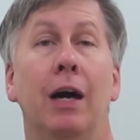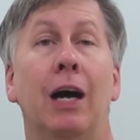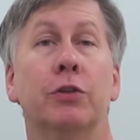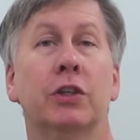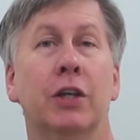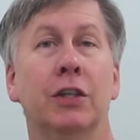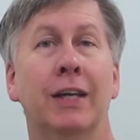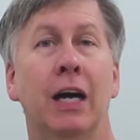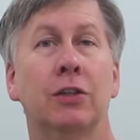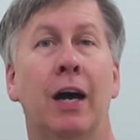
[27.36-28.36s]
I'll
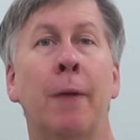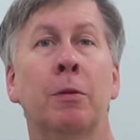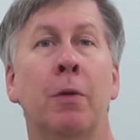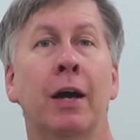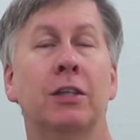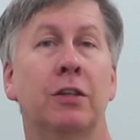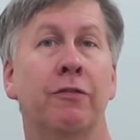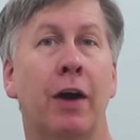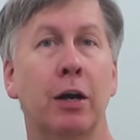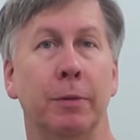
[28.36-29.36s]
discuss how to optimize the
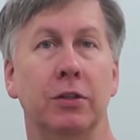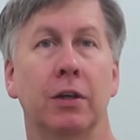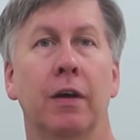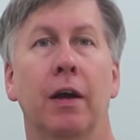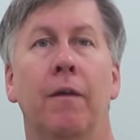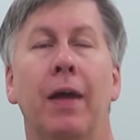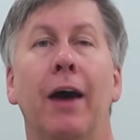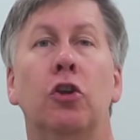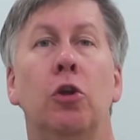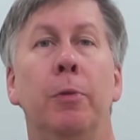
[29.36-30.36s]
environment,
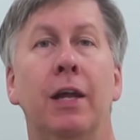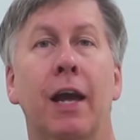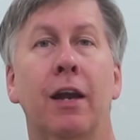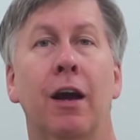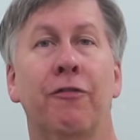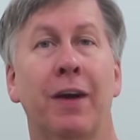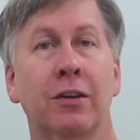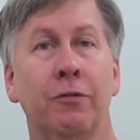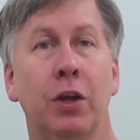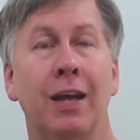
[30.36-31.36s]
how to communicate
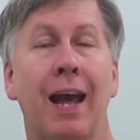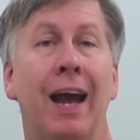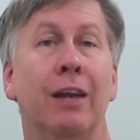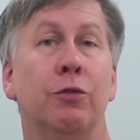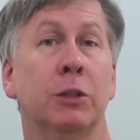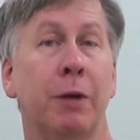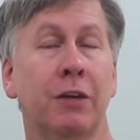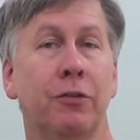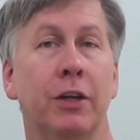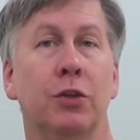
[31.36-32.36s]
effectively and
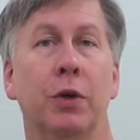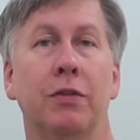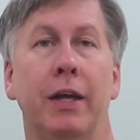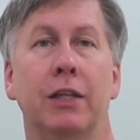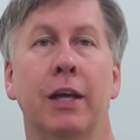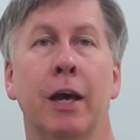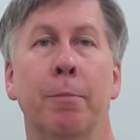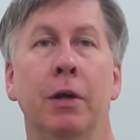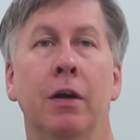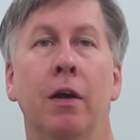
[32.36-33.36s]
respectfully during the
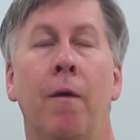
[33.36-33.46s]
exam,